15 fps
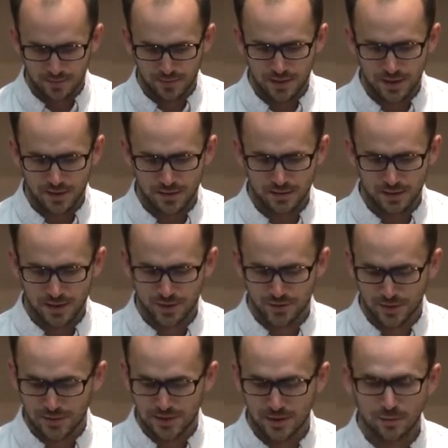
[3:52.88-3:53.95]
They're
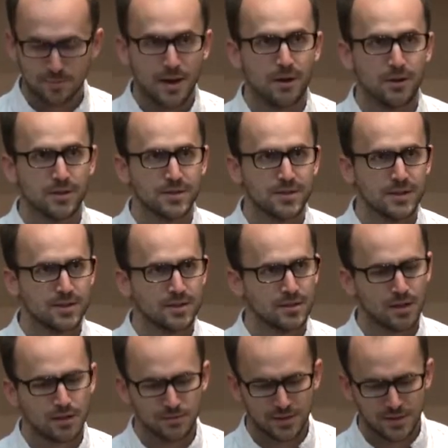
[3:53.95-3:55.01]
extremely low power. So this
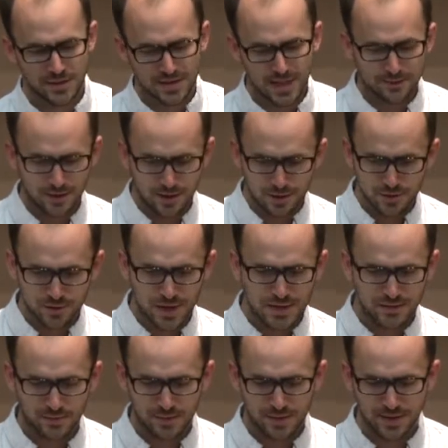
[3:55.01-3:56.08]
is kind of a huge
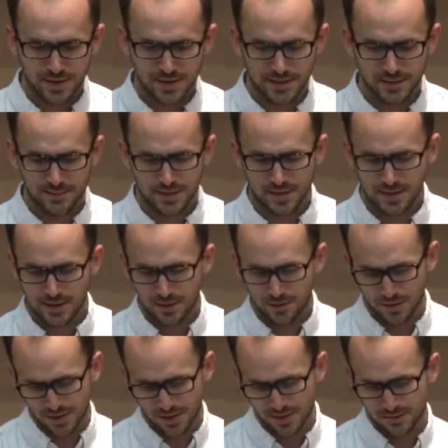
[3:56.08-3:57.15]
range of embedded systems. The
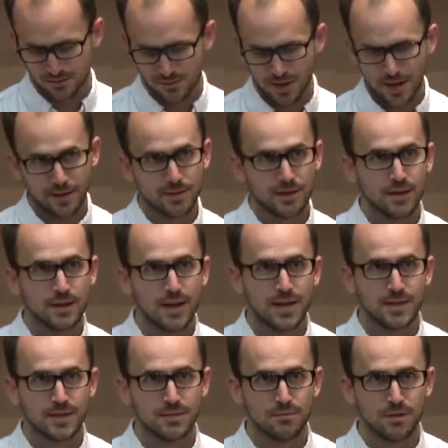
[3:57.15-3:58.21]
lowest right there
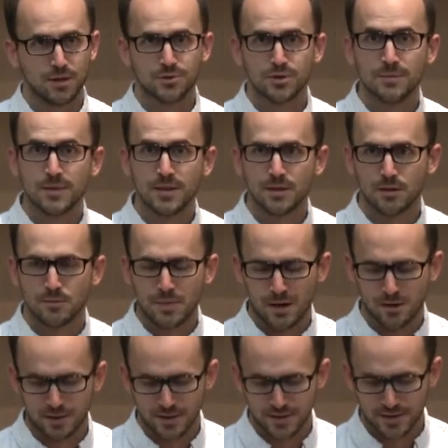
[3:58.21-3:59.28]
has extremely low
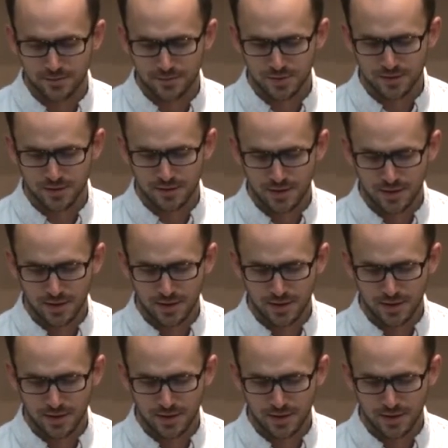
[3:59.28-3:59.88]
power consumption,